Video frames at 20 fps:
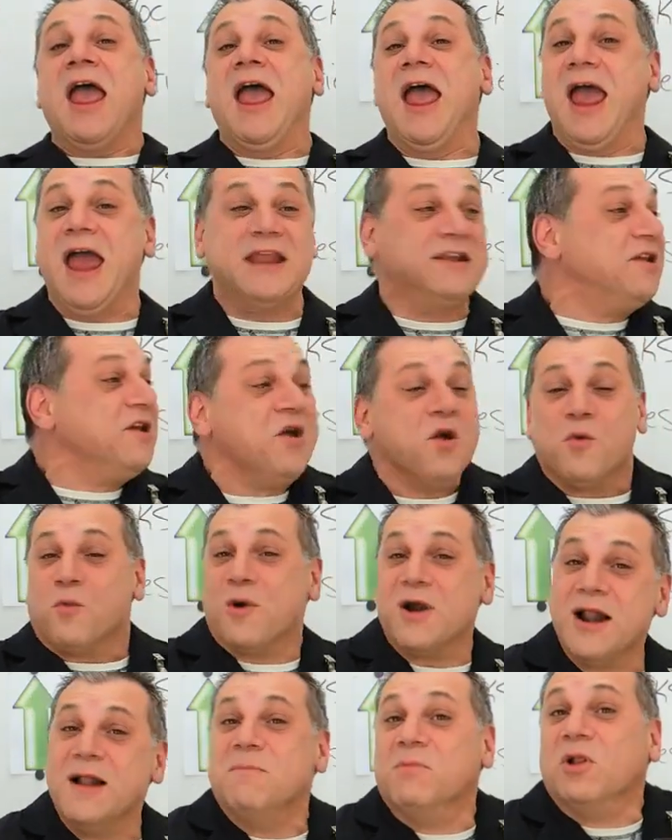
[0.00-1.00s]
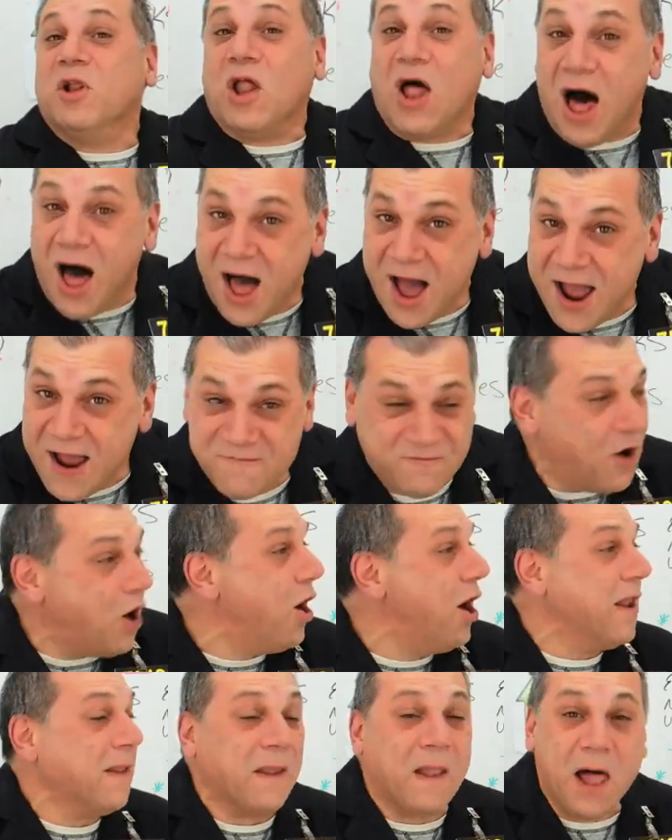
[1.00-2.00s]
And when I'm live
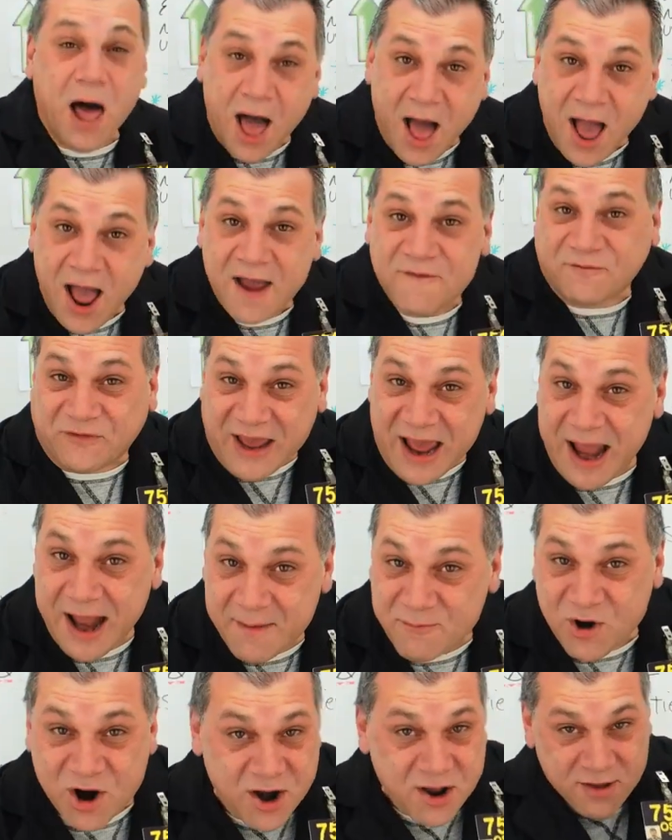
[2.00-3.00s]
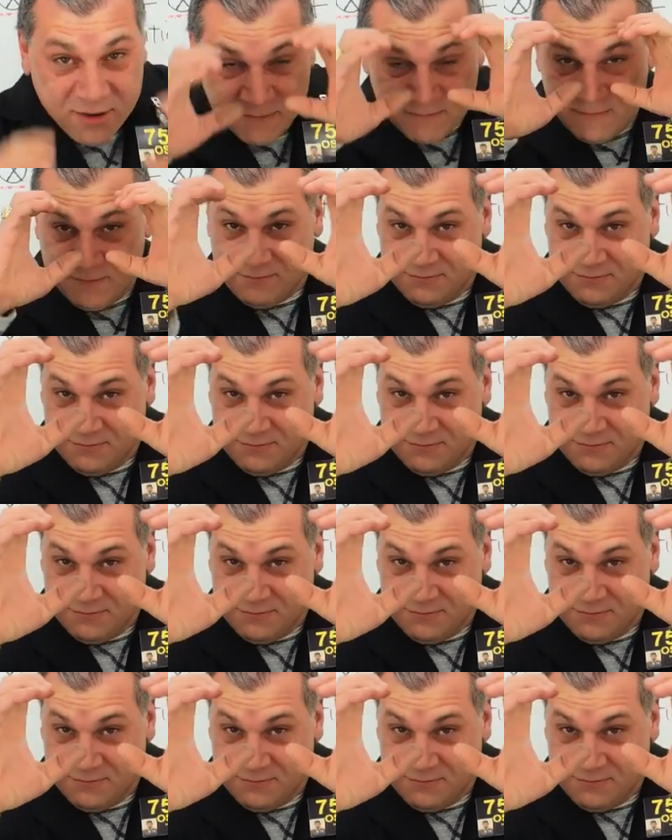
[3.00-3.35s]
on live camera,